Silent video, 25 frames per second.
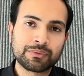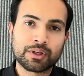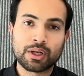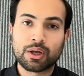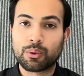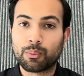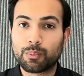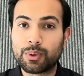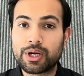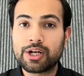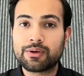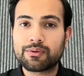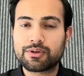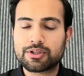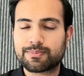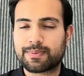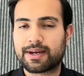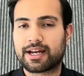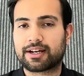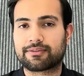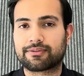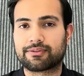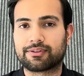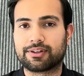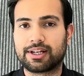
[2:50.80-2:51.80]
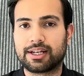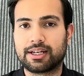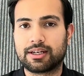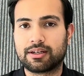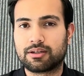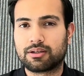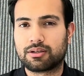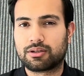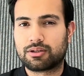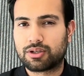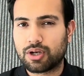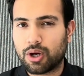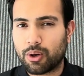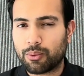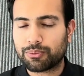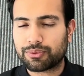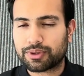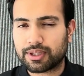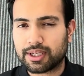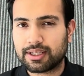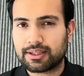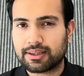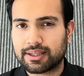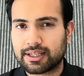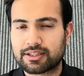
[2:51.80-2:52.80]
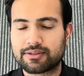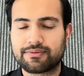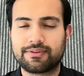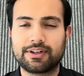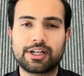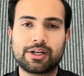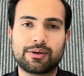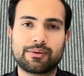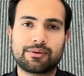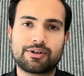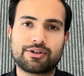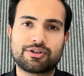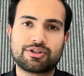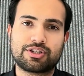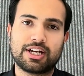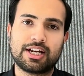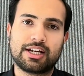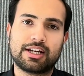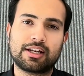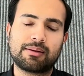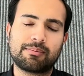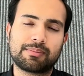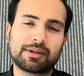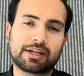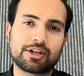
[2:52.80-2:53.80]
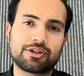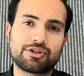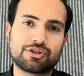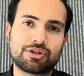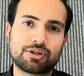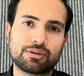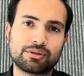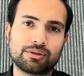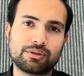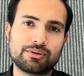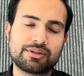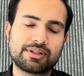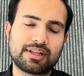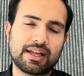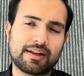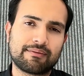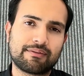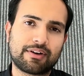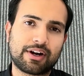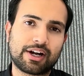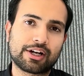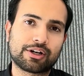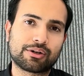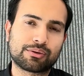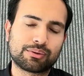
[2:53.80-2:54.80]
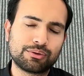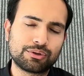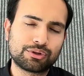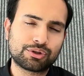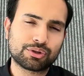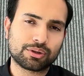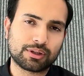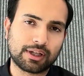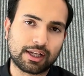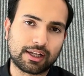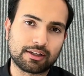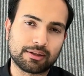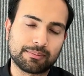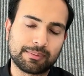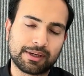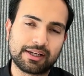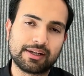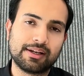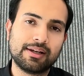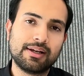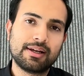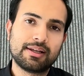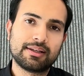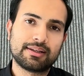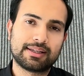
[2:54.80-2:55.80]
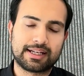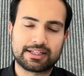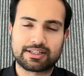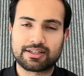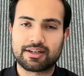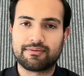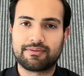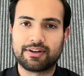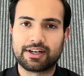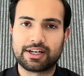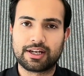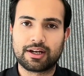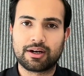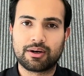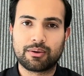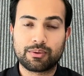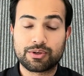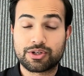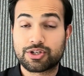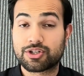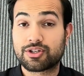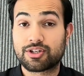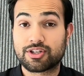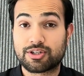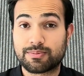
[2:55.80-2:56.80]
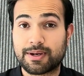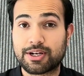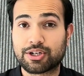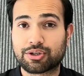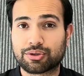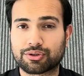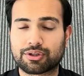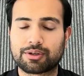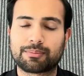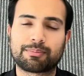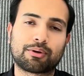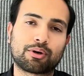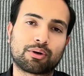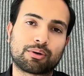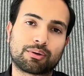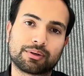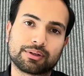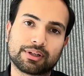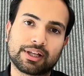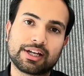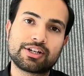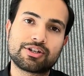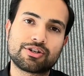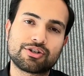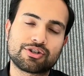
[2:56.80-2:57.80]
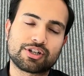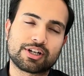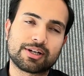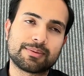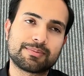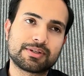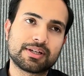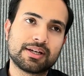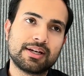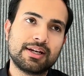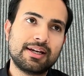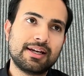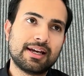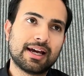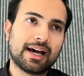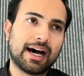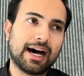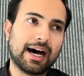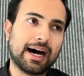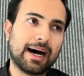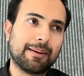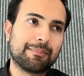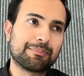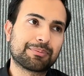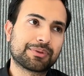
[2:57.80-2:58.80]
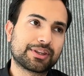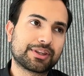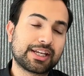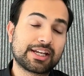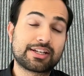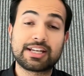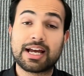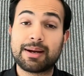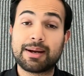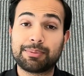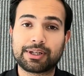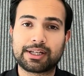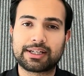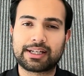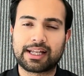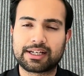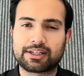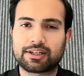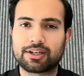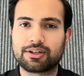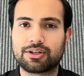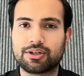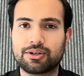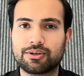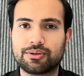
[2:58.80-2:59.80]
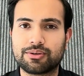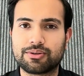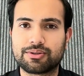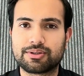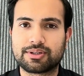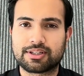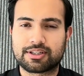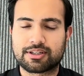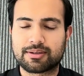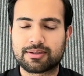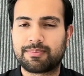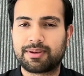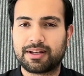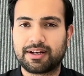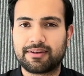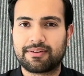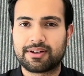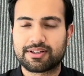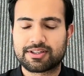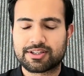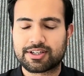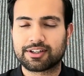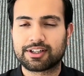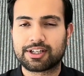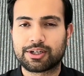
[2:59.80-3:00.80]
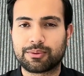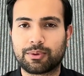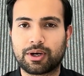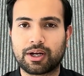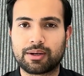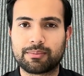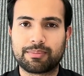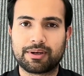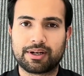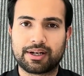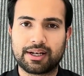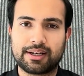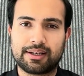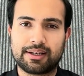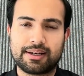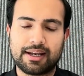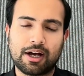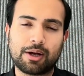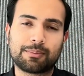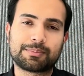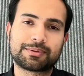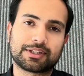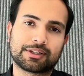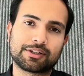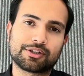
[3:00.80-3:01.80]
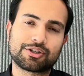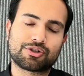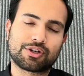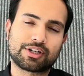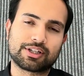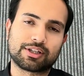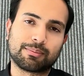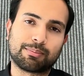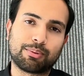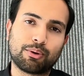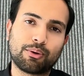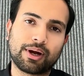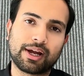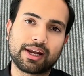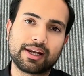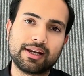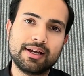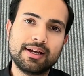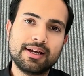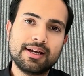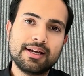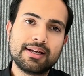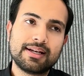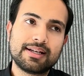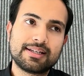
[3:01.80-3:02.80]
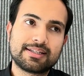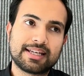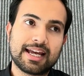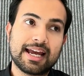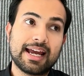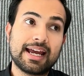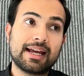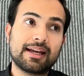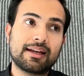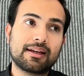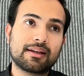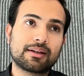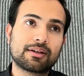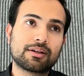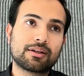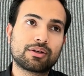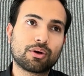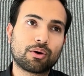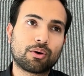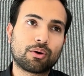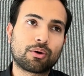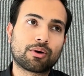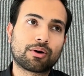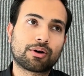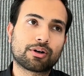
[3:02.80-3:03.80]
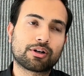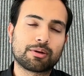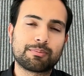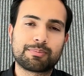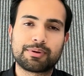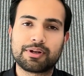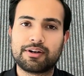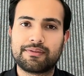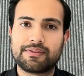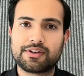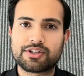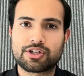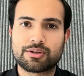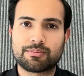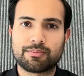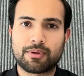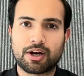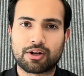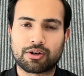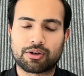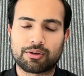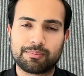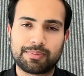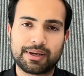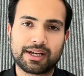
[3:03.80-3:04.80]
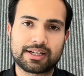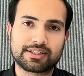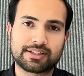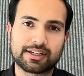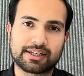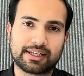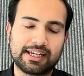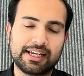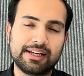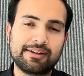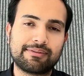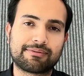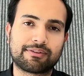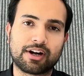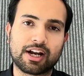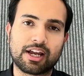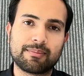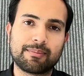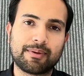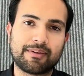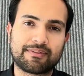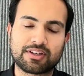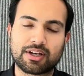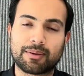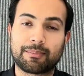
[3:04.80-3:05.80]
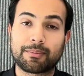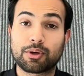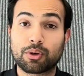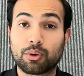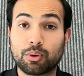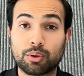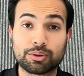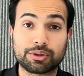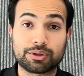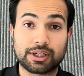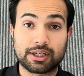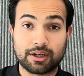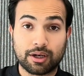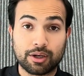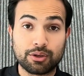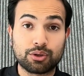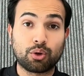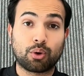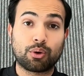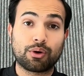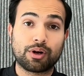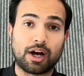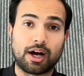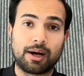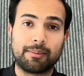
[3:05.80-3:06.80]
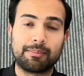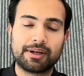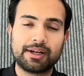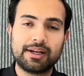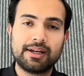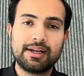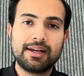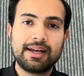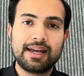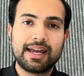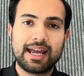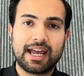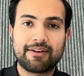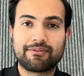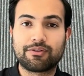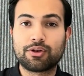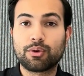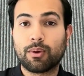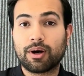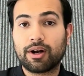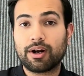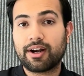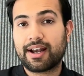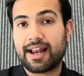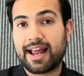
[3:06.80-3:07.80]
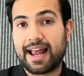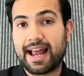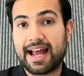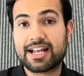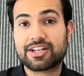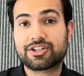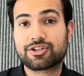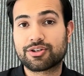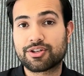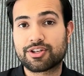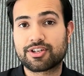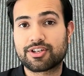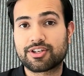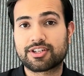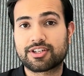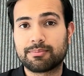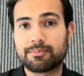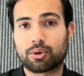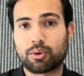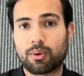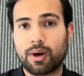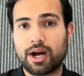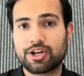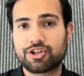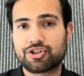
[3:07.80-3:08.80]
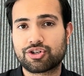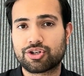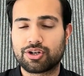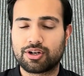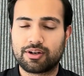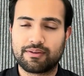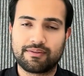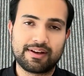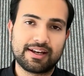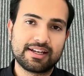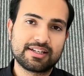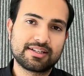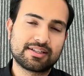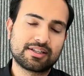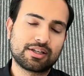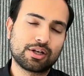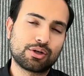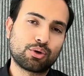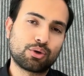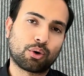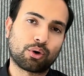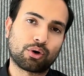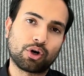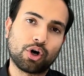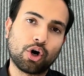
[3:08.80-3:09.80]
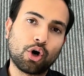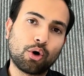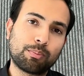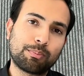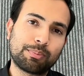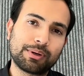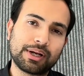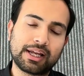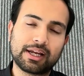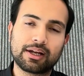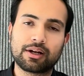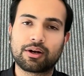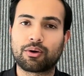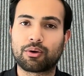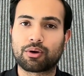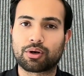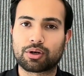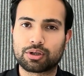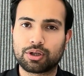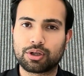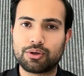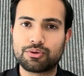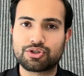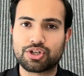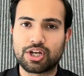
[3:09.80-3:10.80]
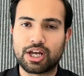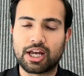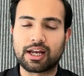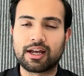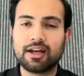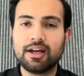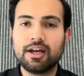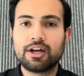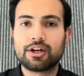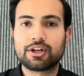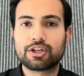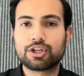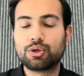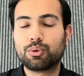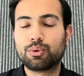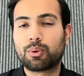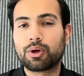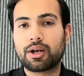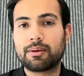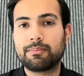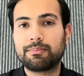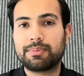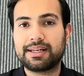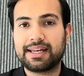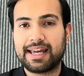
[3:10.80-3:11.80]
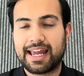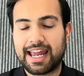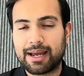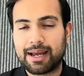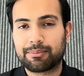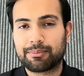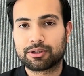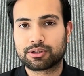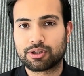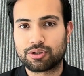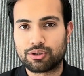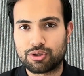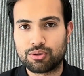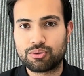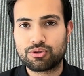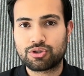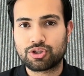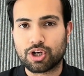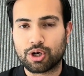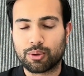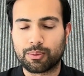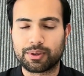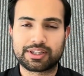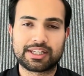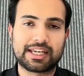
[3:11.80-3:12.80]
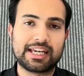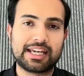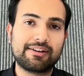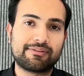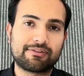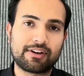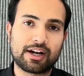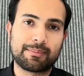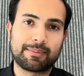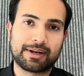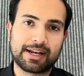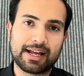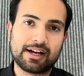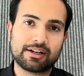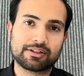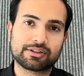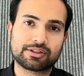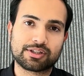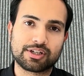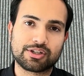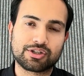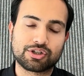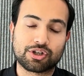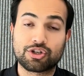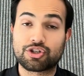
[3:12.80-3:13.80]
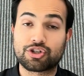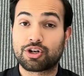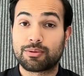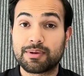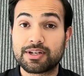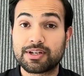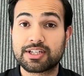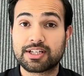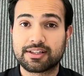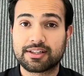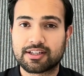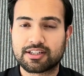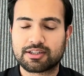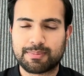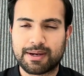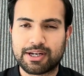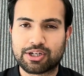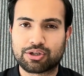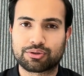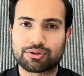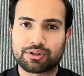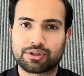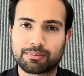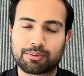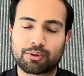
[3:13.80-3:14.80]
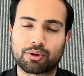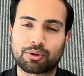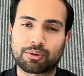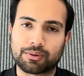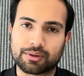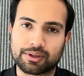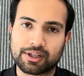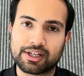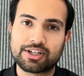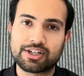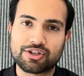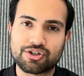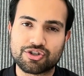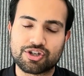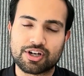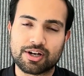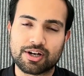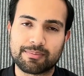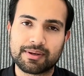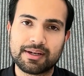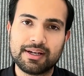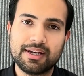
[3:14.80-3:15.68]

We respectfully don't think that's video understanding because you lose that very crucial element that's in video, which is the spatial temporal relationships. Um, the example I like to use, it's of a silly one, but it helps illustrate the point. Say your computer vision model picks a key frame of someone holding a doorknob if you wanted to answer the simple question of is the door opening or closing, you wouldn't be able to do so with keyframe analysis because you're missing the spatial temporal relationship.